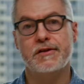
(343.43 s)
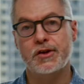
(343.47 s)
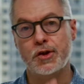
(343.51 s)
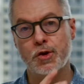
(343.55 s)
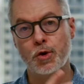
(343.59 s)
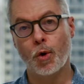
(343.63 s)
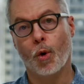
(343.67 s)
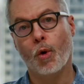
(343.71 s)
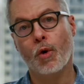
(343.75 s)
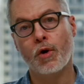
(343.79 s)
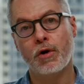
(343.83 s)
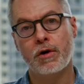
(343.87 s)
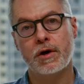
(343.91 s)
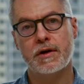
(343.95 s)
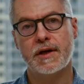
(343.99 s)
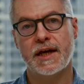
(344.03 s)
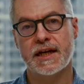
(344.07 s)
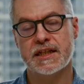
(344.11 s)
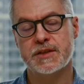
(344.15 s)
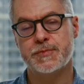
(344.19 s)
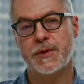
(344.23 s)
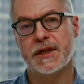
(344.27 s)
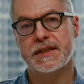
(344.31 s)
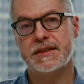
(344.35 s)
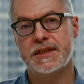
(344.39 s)
your
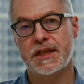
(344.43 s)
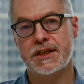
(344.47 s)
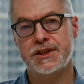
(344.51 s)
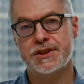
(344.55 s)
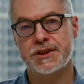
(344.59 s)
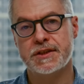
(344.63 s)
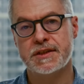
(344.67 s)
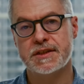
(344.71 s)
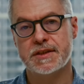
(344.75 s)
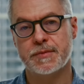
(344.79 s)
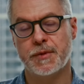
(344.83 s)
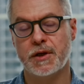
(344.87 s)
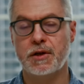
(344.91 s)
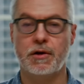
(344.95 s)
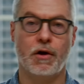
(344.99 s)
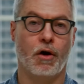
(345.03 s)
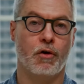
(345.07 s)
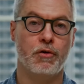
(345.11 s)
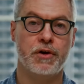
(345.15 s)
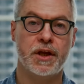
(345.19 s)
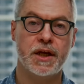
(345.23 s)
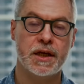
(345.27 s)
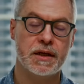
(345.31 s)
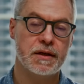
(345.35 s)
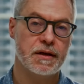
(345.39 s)
expectations about
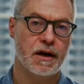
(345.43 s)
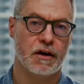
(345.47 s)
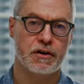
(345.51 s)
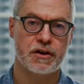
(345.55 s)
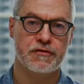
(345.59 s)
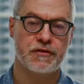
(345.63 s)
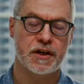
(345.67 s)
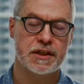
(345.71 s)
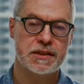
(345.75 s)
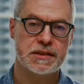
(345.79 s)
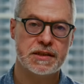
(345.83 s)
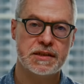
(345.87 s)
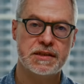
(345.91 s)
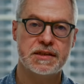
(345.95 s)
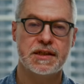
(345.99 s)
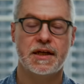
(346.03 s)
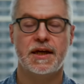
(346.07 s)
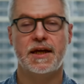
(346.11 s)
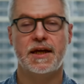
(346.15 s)
owning our devices